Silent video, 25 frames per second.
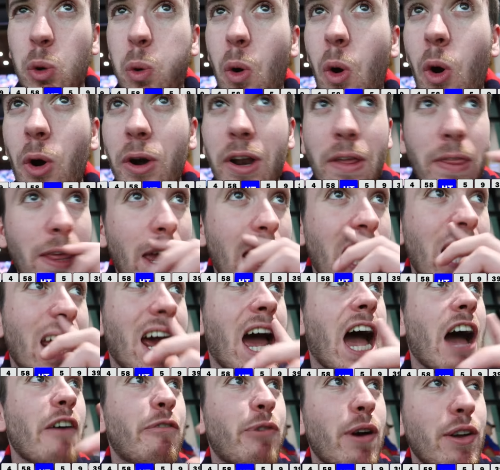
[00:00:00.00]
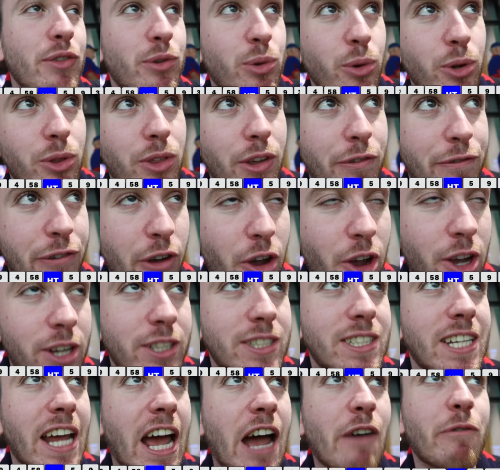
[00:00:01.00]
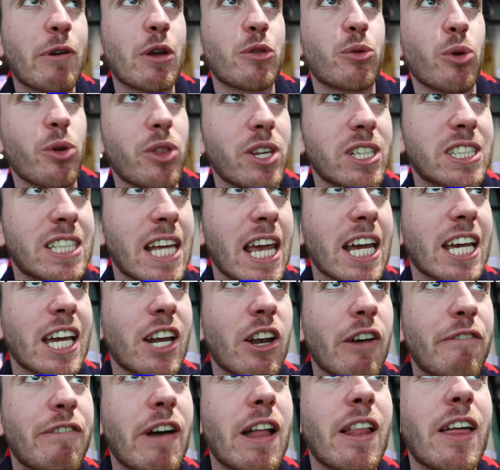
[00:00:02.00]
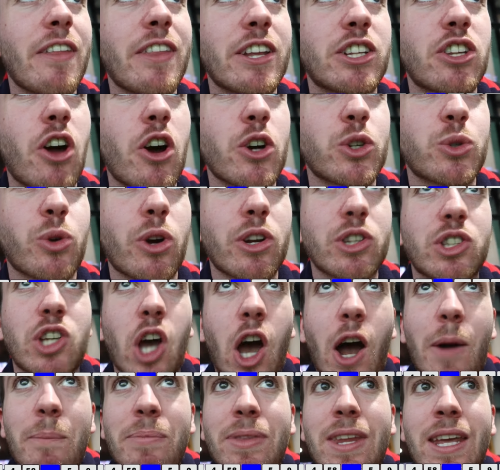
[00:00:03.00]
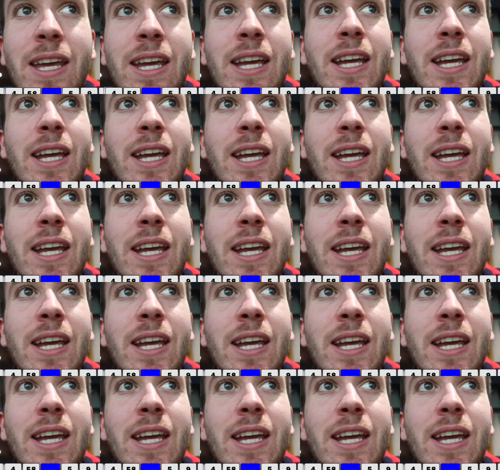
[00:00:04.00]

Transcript: quarter there. Halfway through the first to halfway through the second, I felt like the Dogs were on top.